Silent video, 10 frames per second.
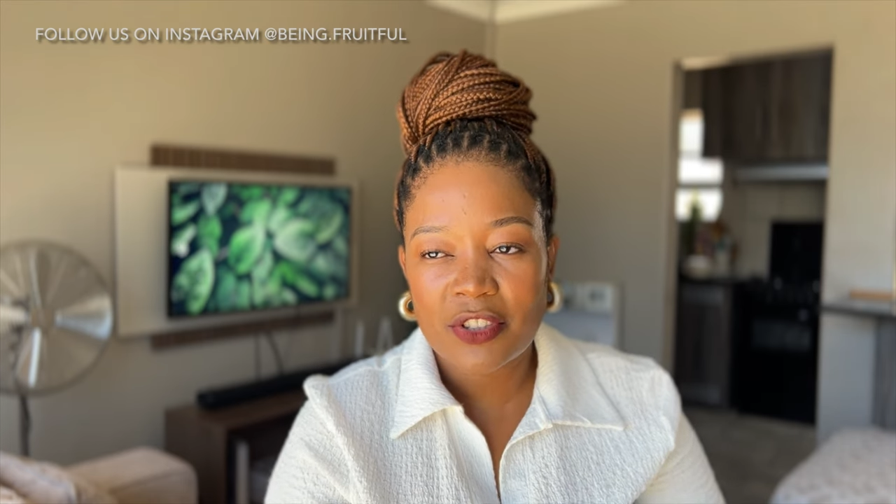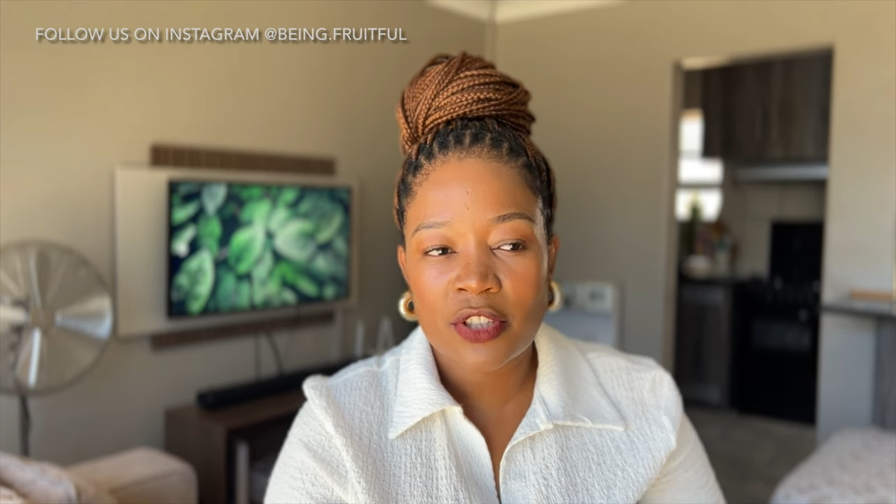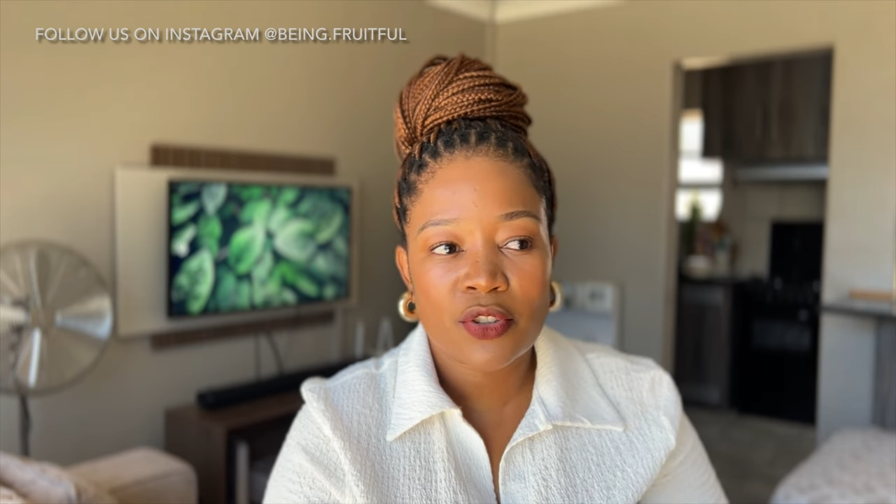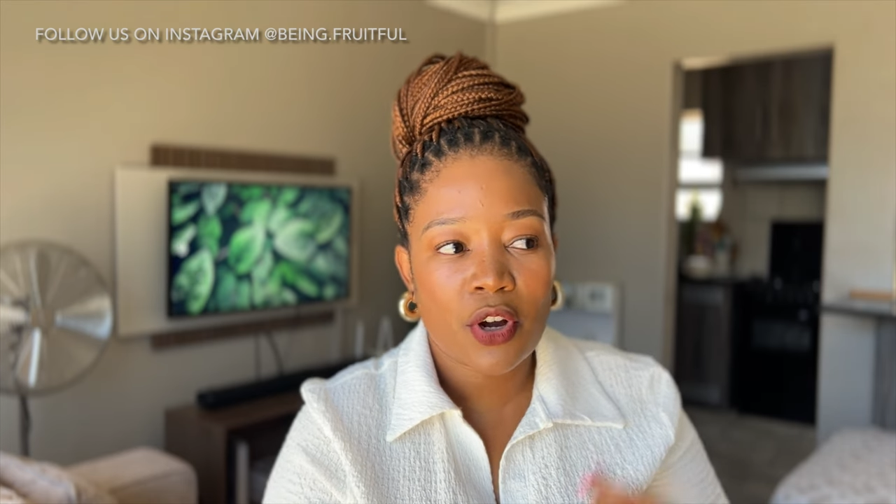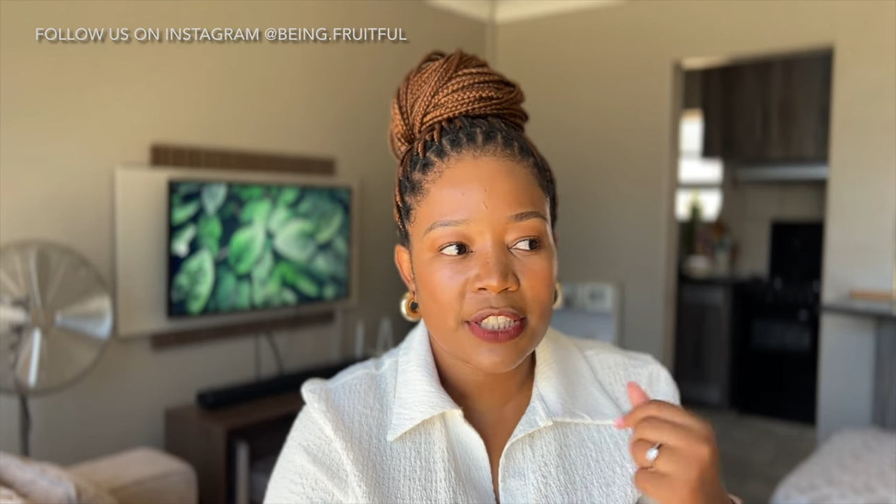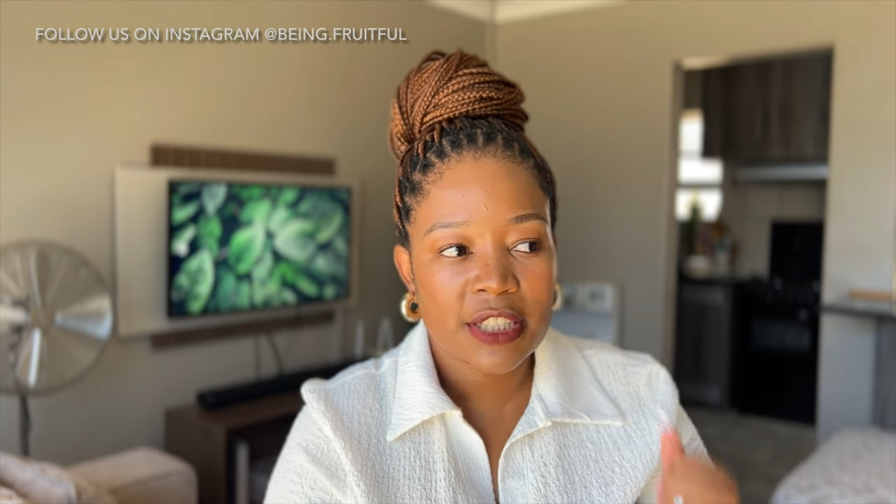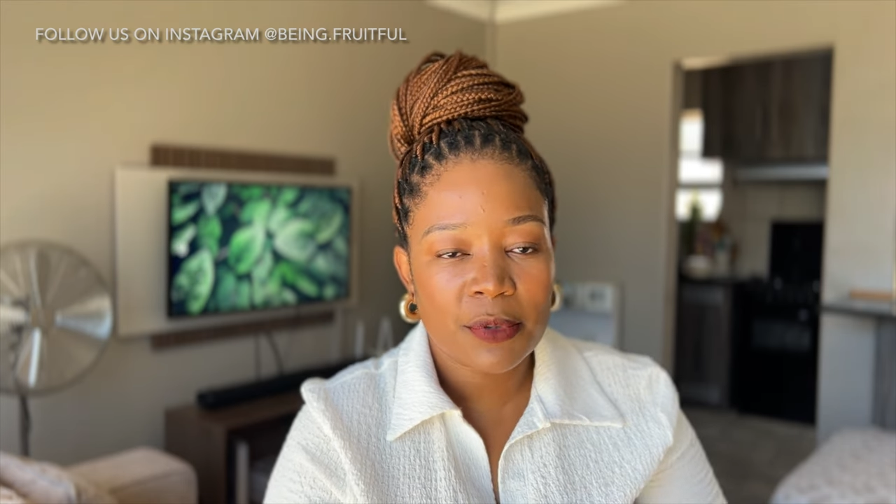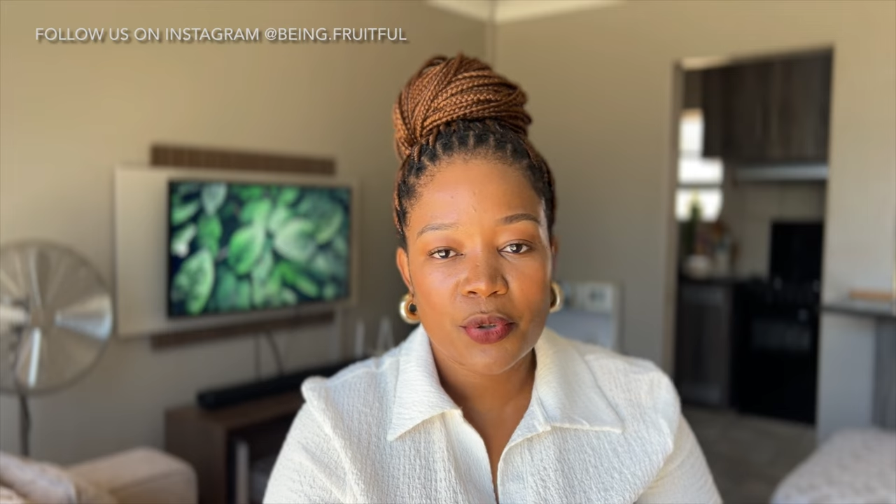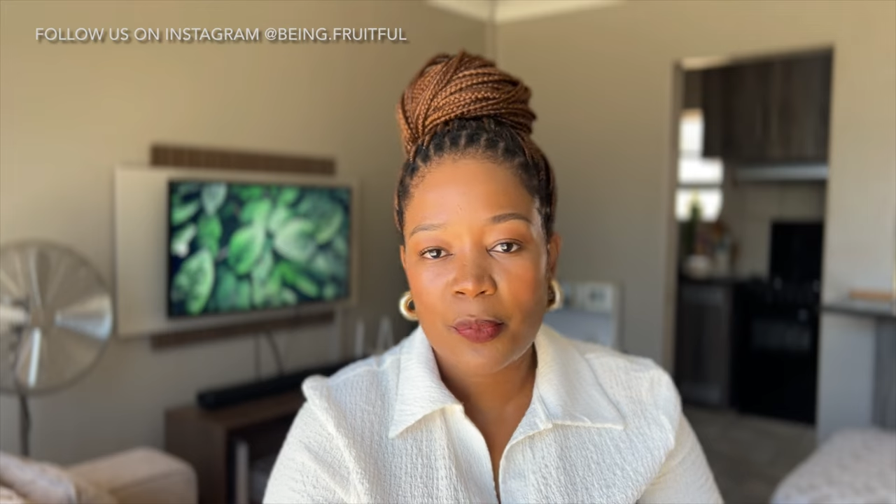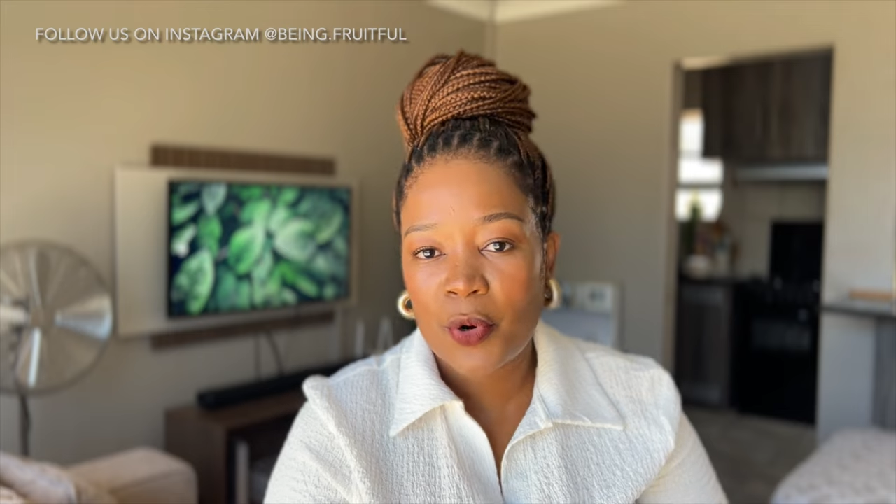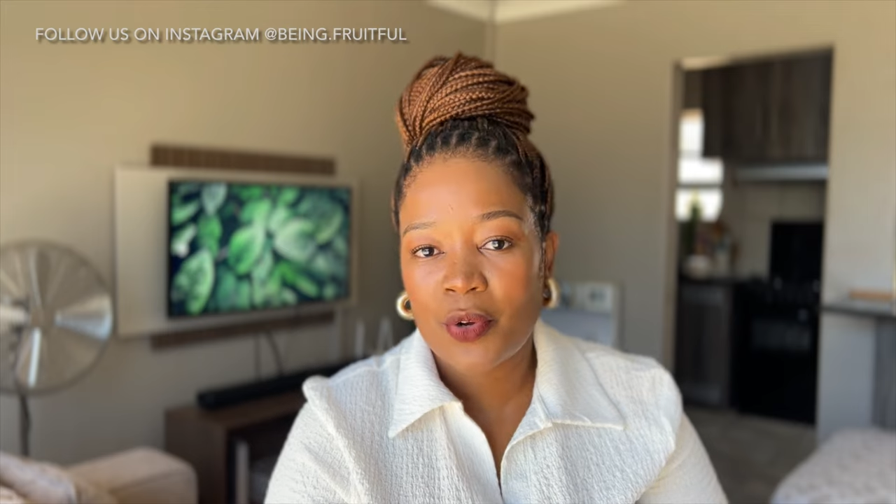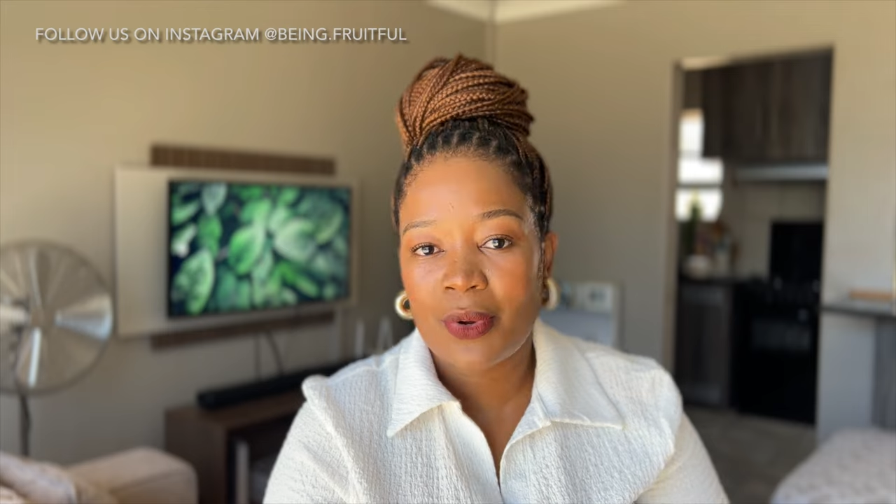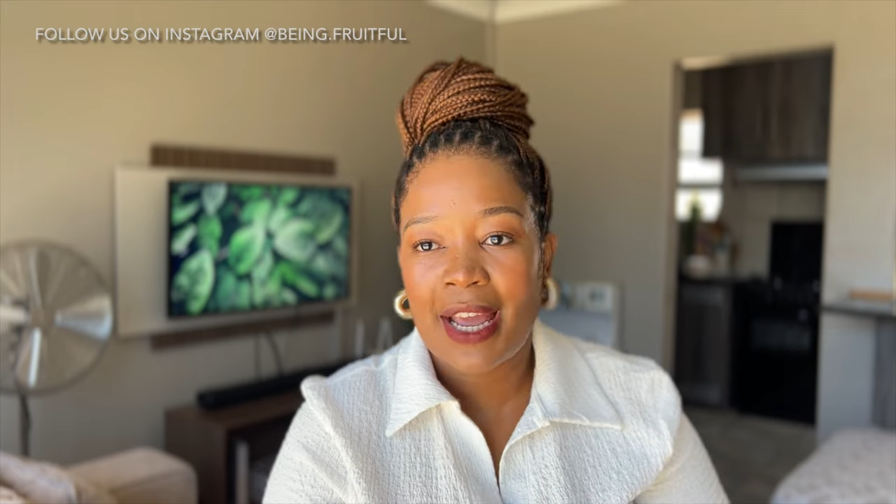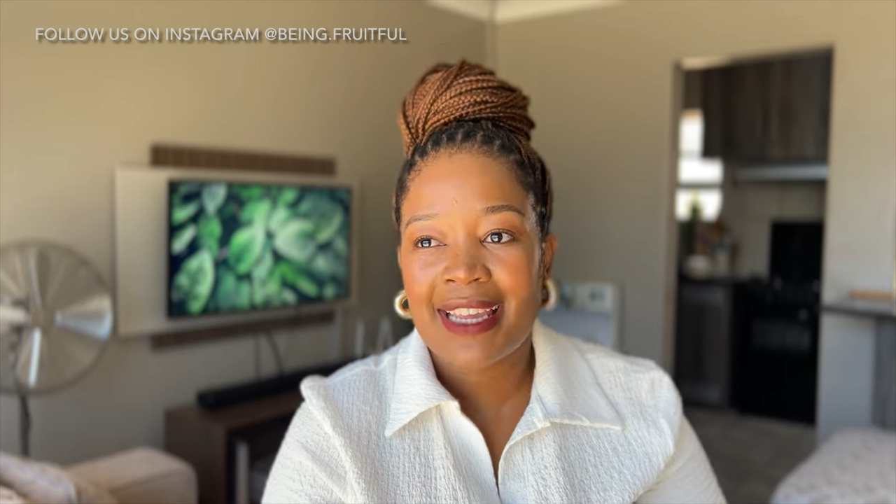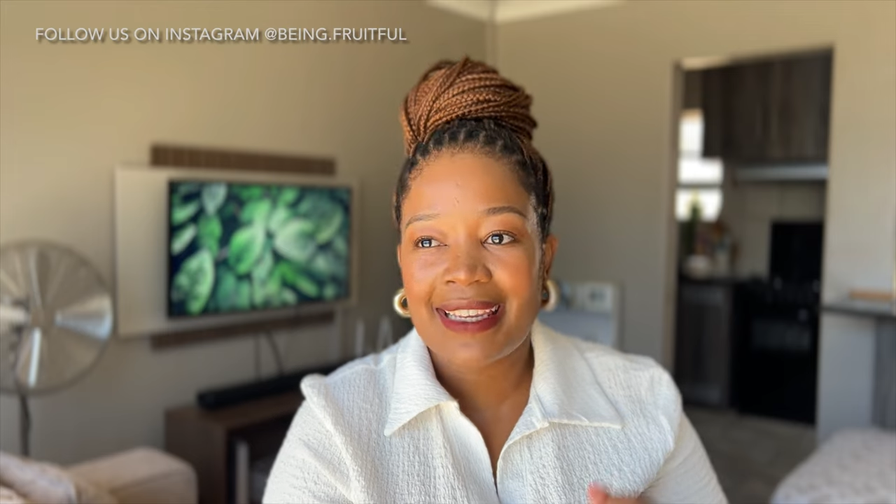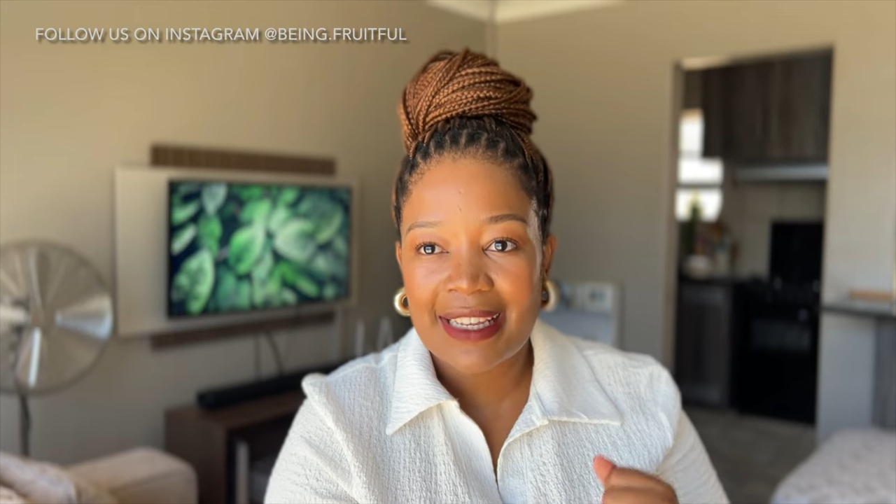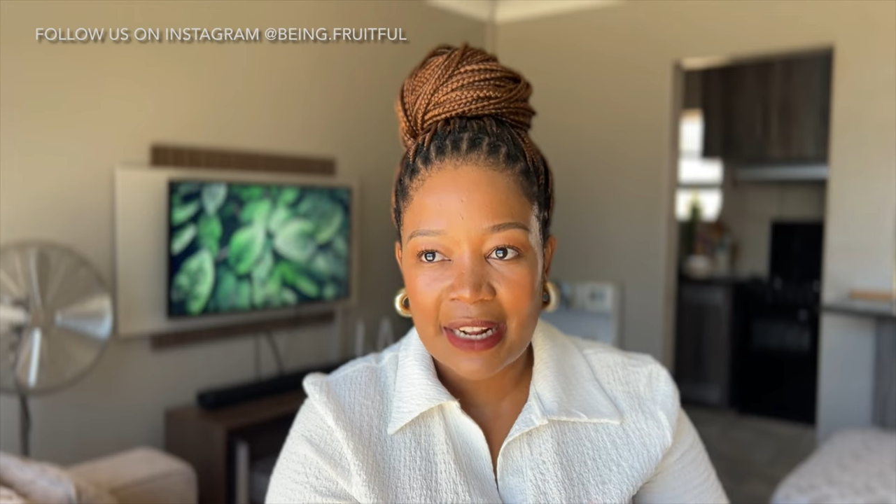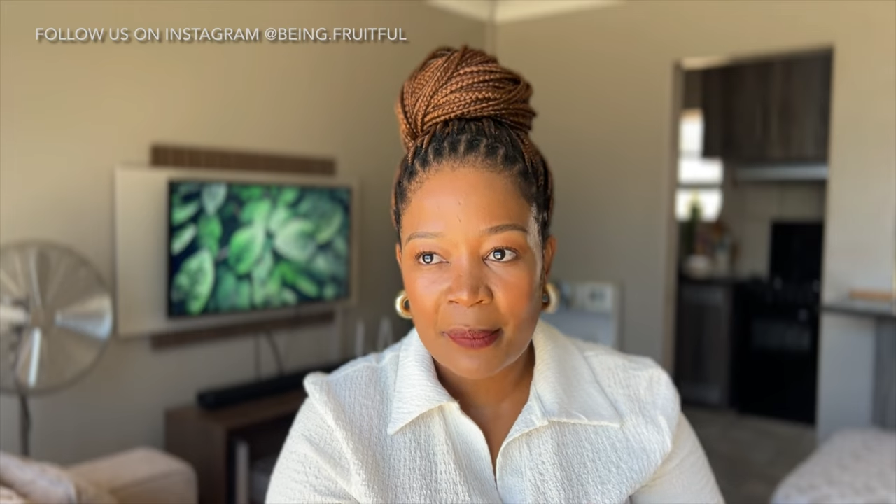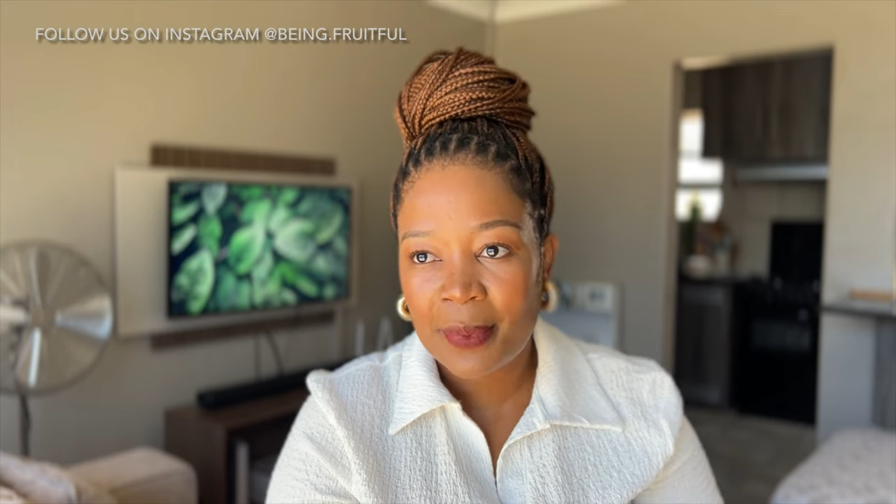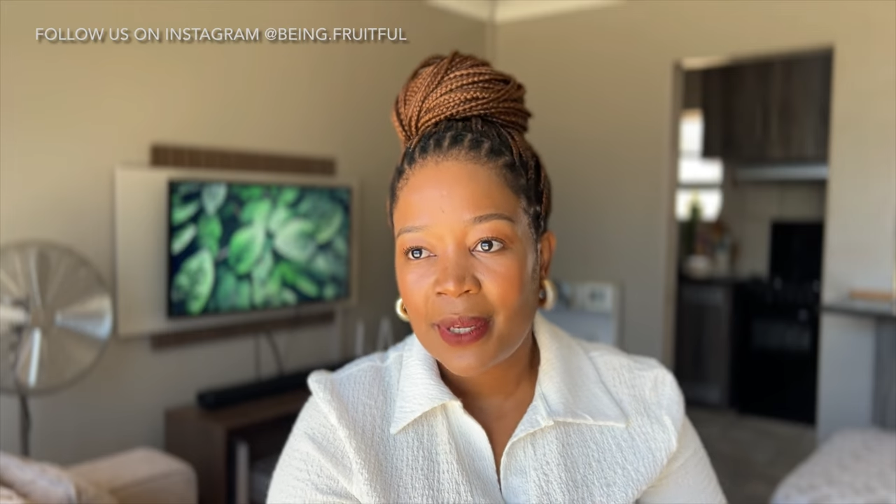It has gotten me to a point where I get up